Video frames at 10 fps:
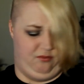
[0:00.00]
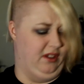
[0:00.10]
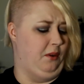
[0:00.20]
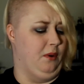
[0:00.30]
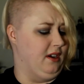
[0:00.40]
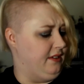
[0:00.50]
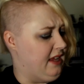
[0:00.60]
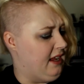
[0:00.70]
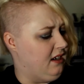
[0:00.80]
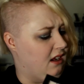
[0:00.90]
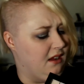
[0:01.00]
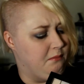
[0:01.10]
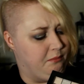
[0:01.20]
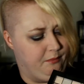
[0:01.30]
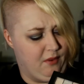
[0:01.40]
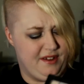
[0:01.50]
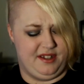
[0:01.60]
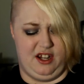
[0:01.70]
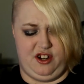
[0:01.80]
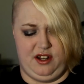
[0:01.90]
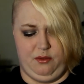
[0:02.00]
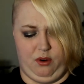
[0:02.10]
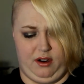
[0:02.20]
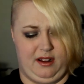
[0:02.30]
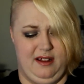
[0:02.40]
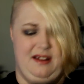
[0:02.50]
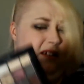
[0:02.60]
really wanted that rusty shade to work.